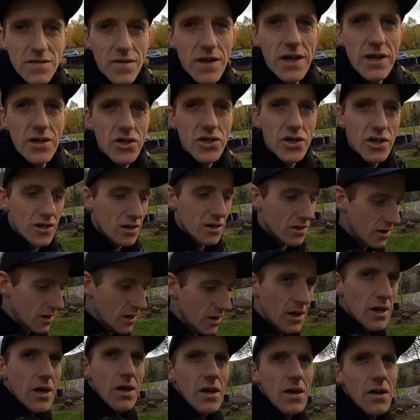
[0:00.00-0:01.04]
adventure,
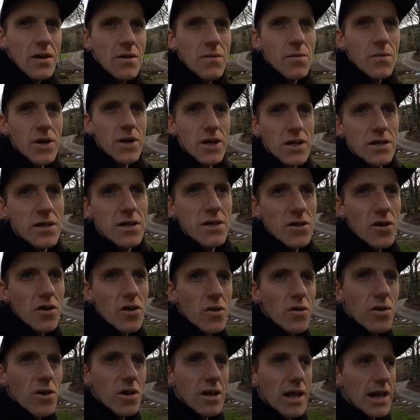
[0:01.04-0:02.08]
we're in the
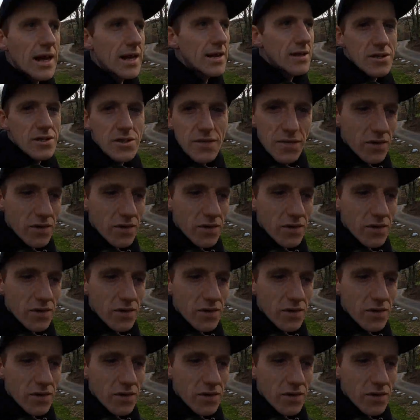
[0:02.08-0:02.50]
lower lands